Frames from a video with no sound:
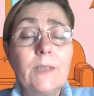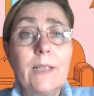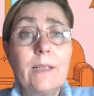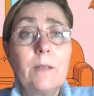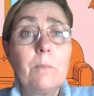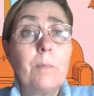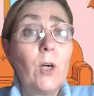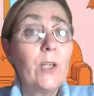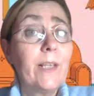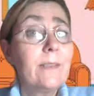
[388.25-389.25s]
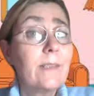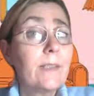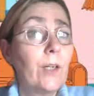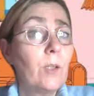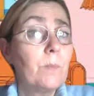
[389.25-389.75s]
like in Perkins
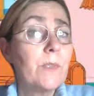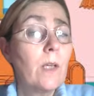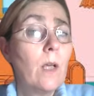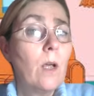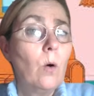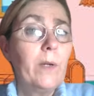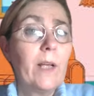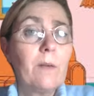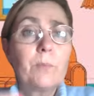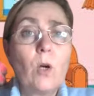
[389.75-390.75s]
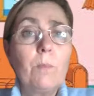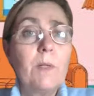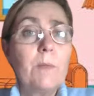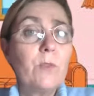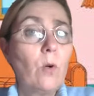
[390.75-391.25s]
terms, we have
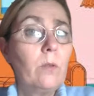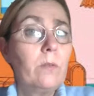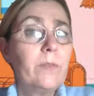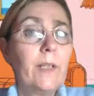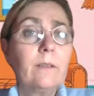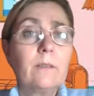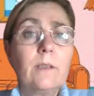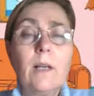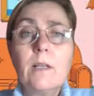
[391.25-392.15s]
problem solving,